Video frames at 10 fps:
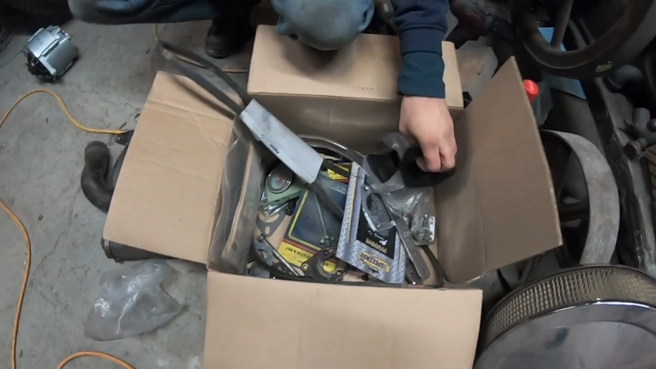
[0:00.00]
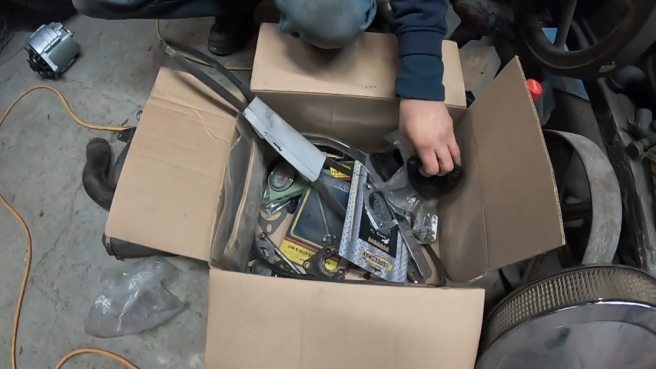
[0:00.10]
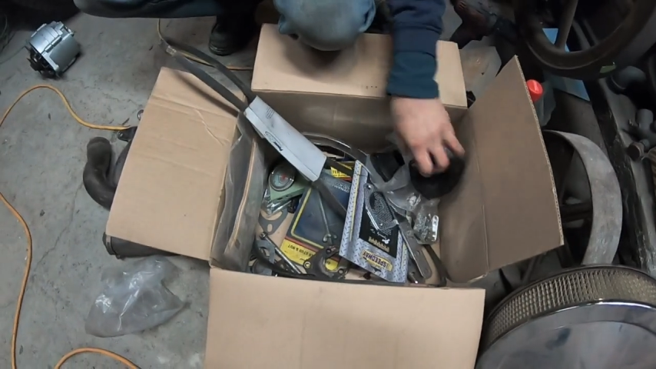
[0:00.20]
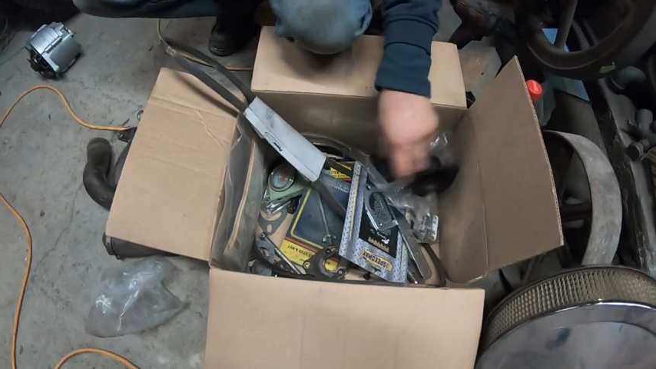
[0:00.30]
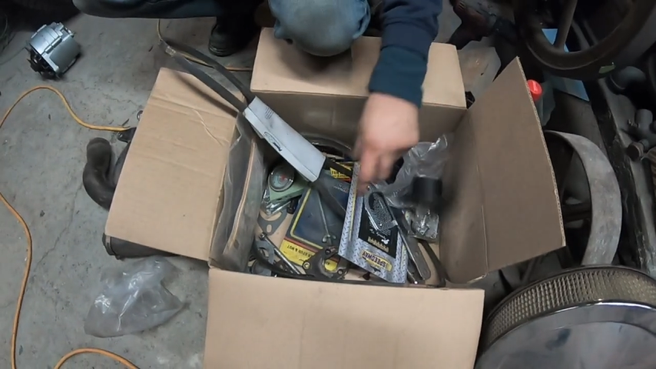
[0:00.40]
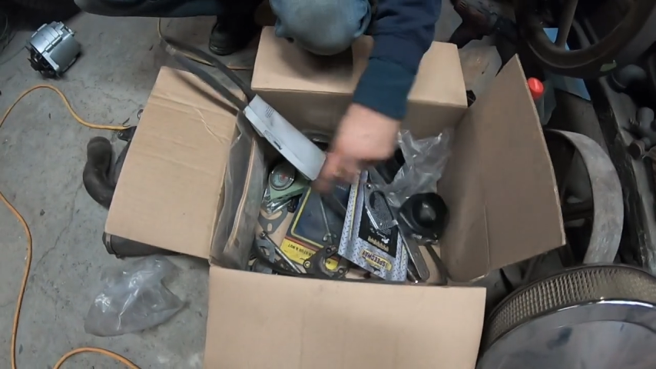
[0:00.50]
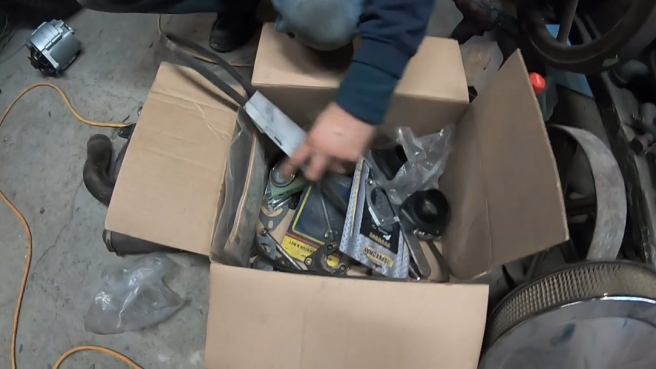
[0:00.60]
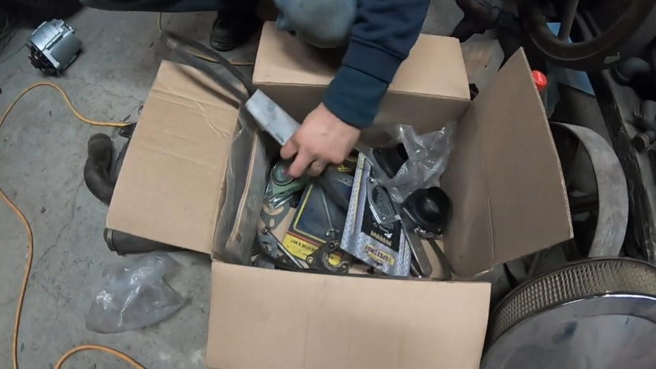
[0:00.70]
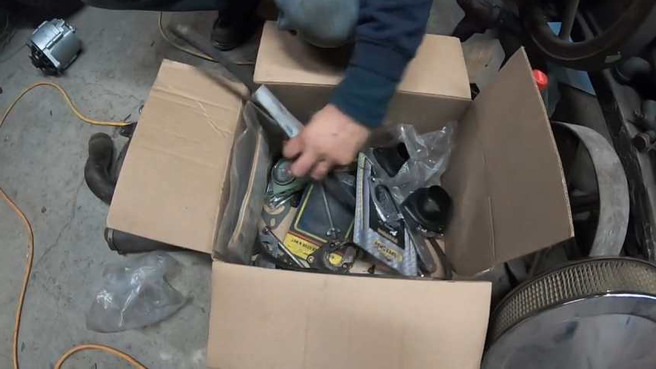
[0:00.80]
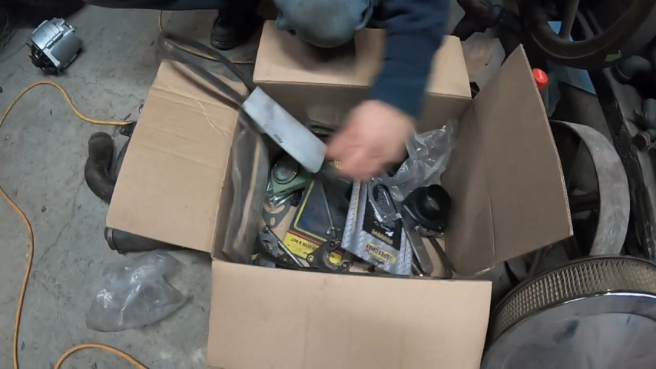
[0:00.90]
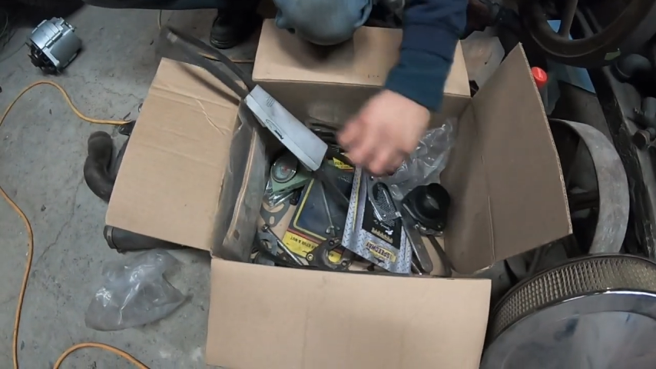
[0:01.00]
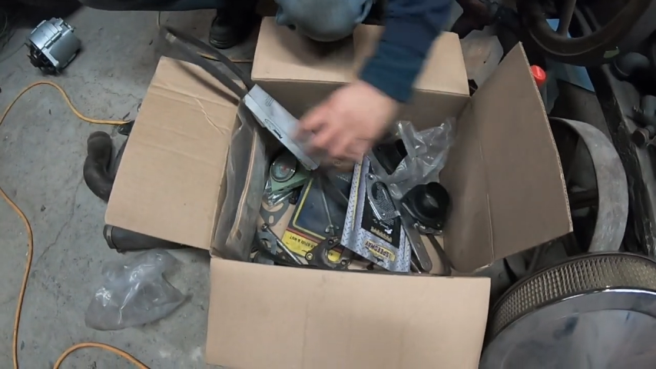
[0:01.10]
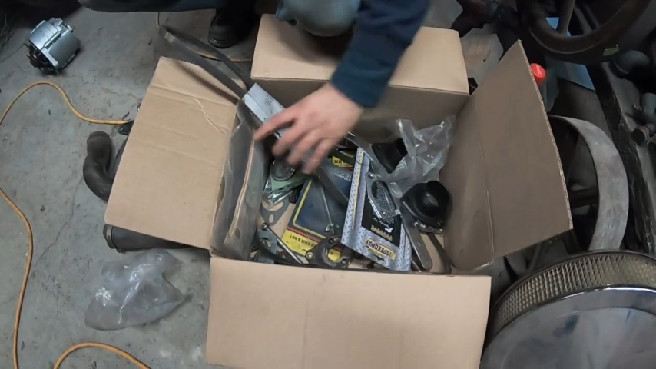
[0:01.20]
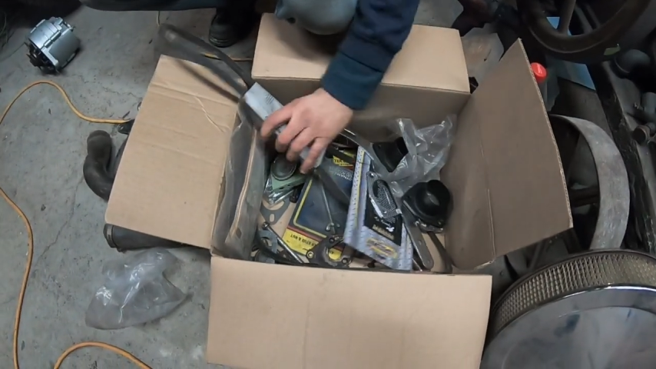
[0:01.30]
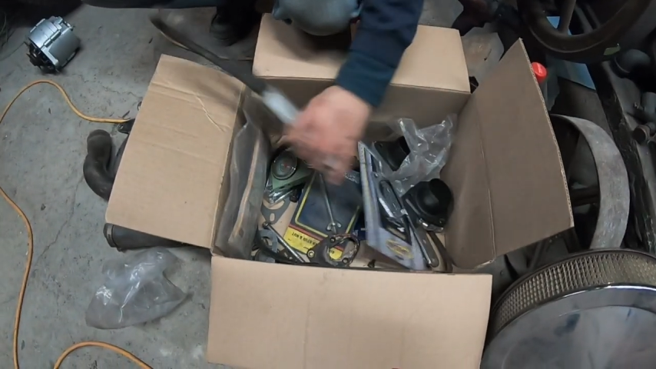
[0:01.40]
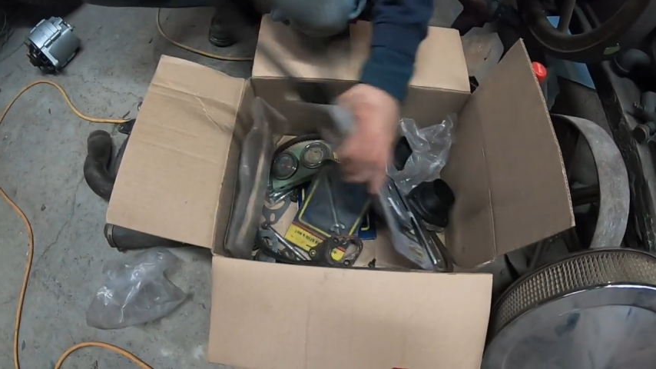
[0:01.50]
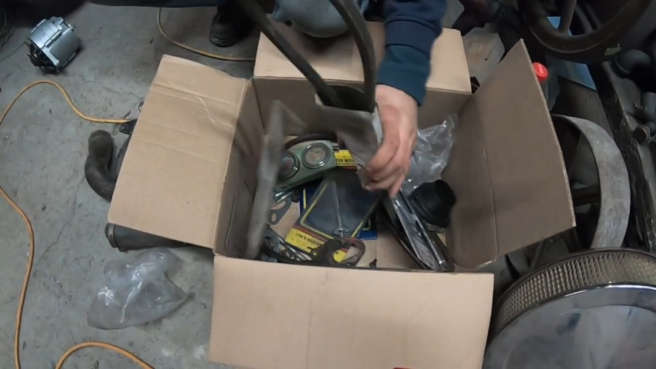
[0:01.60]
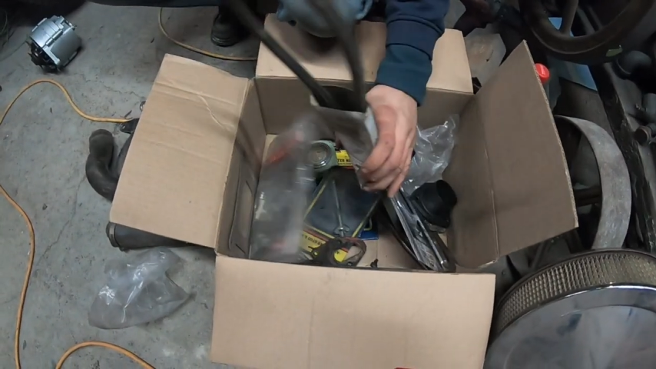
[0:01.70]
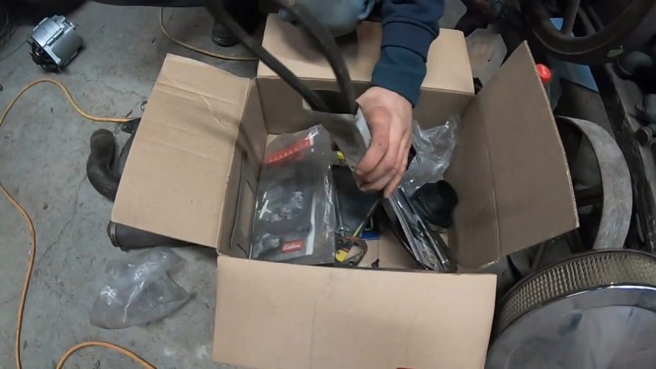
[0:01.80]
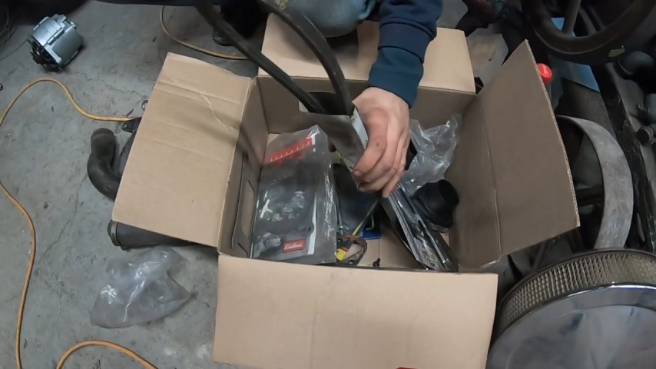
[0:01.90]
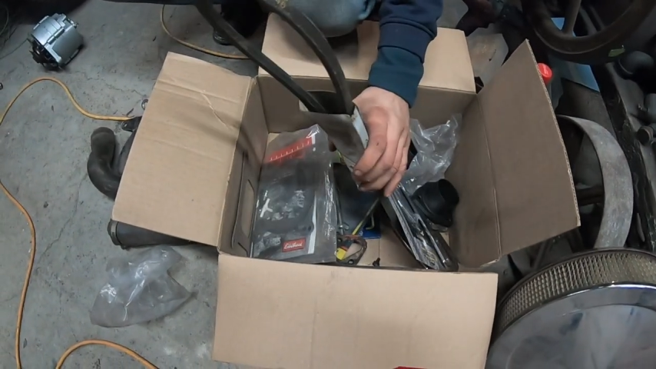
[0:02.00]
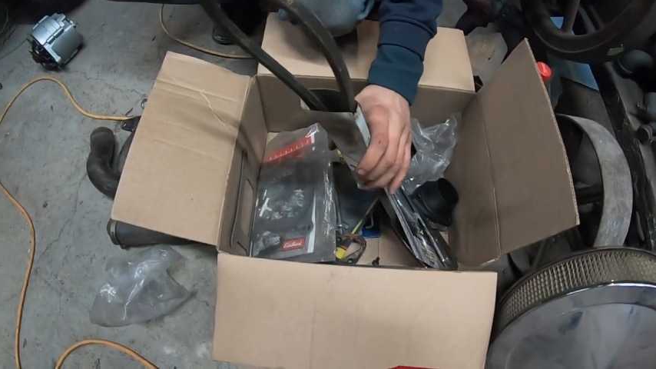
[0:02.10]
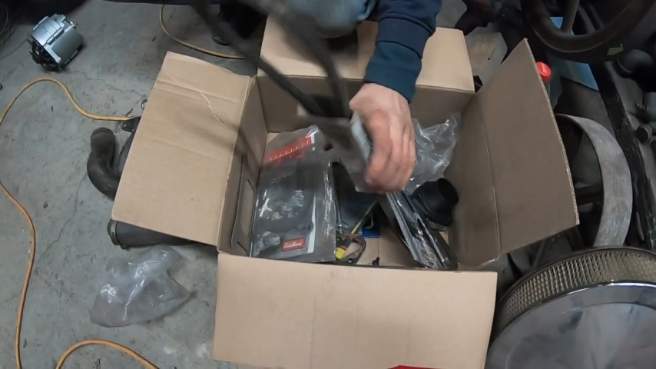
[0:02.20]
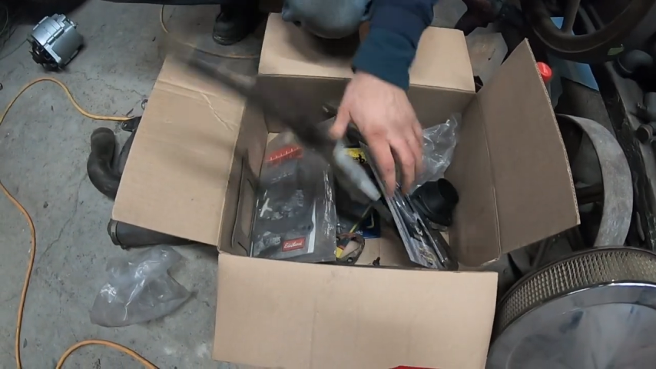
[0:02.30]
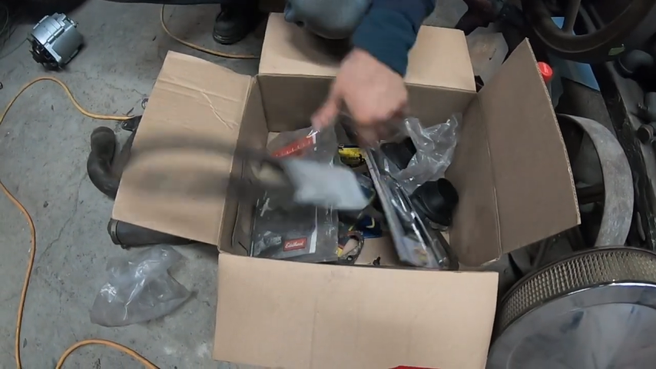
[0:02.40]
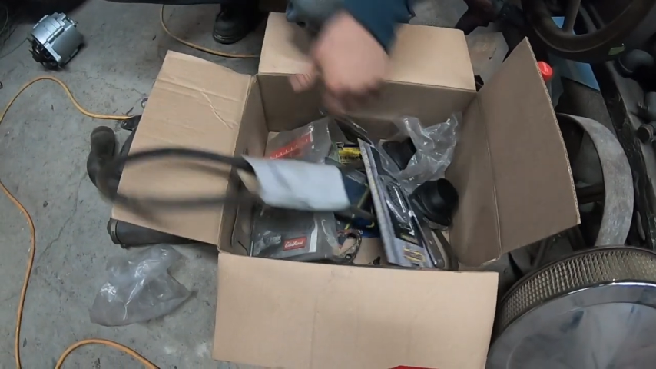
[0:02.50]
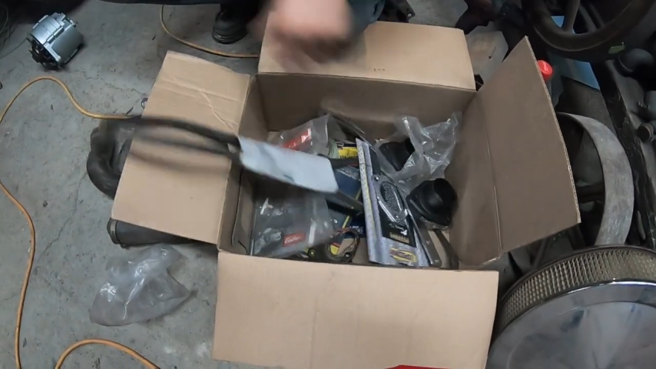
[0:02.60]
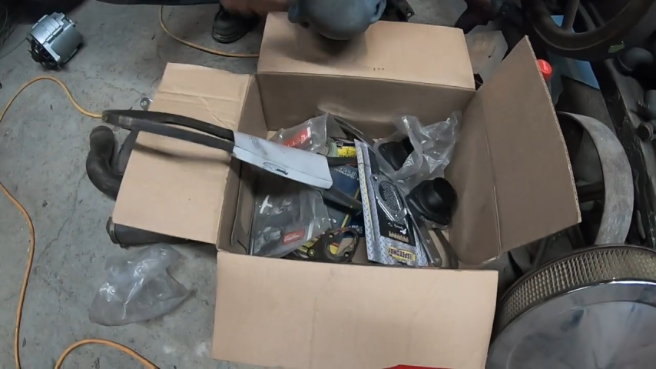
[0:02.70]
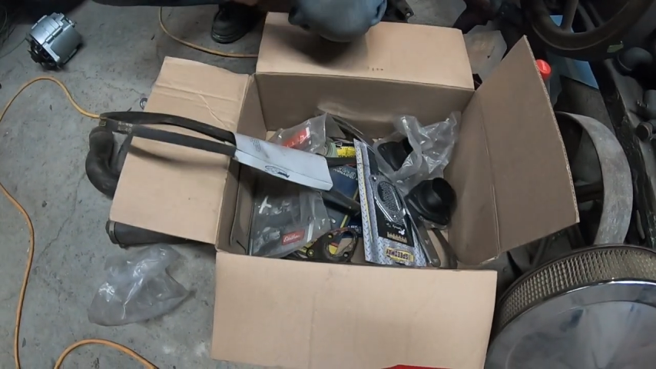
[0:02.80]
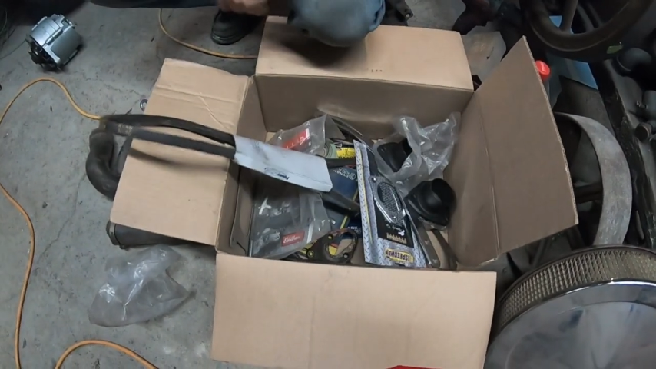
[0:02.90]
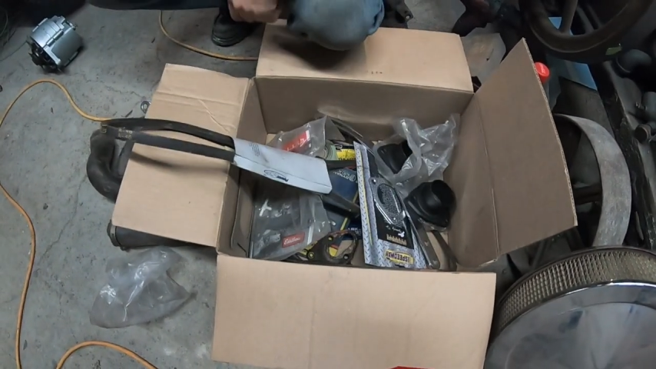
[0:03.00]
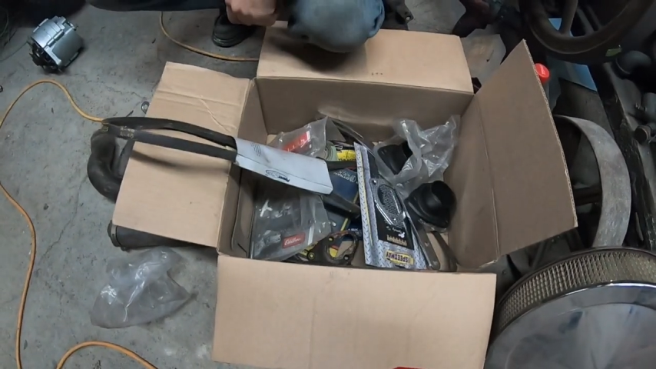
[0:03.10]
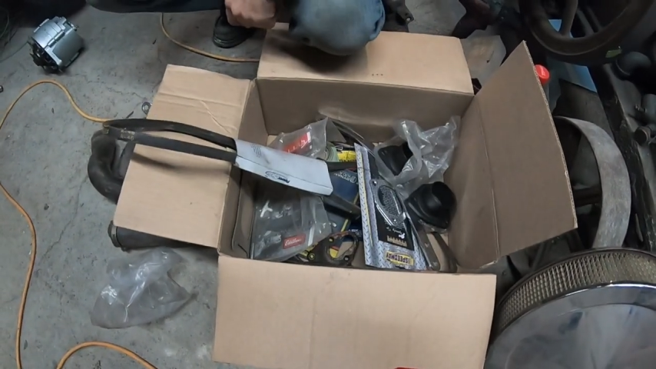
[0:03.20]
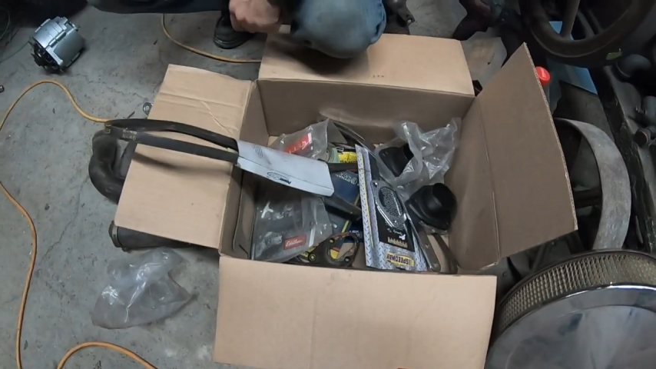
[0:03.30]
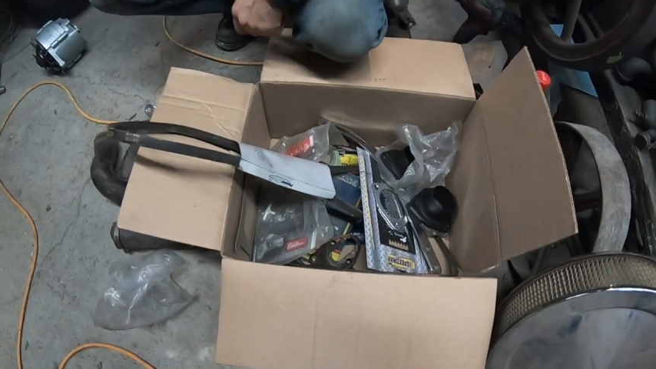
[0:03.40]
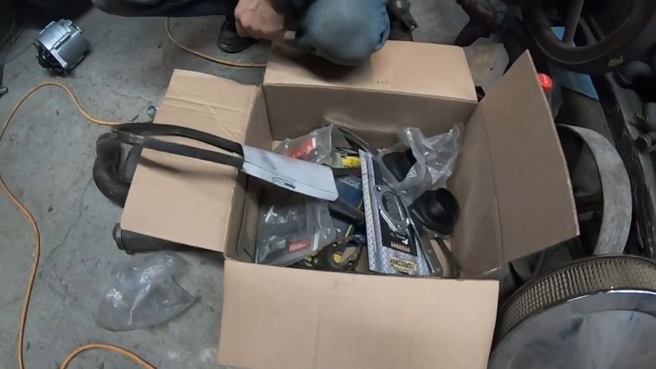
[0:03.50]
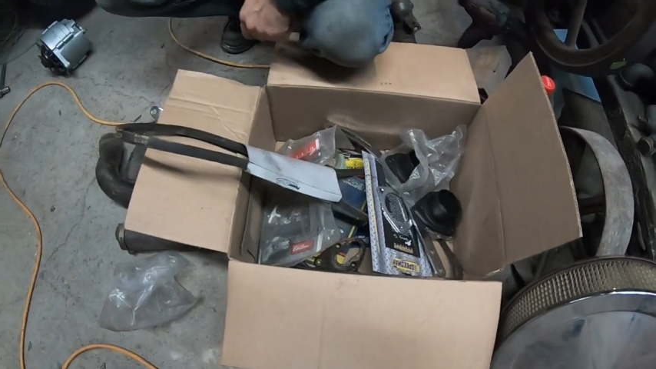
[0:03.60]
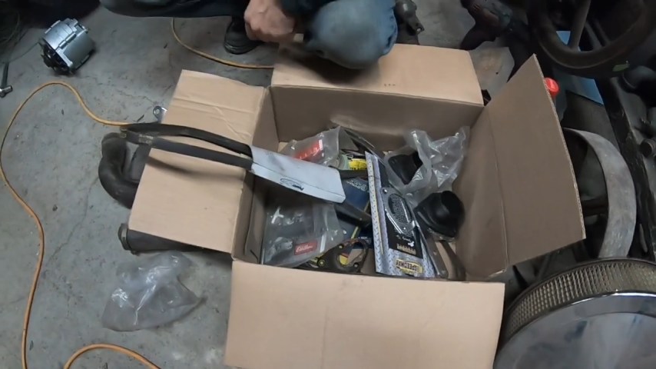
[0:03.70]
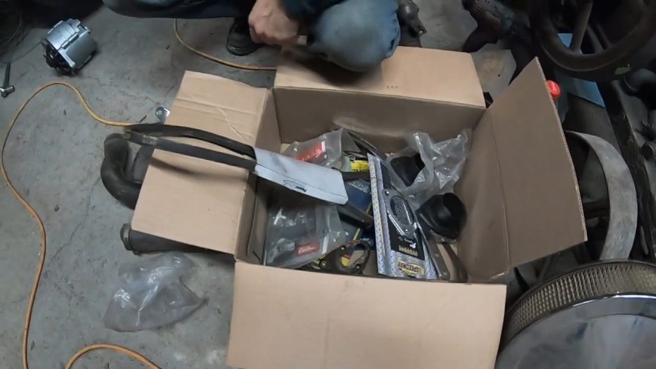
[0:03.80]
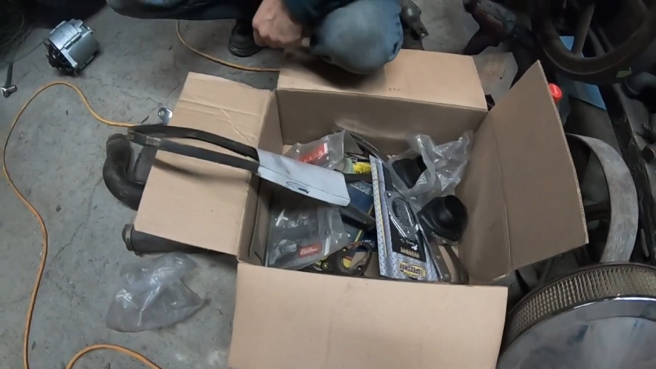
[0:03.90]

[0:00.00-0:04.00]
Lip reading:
[unreadable: no face in view]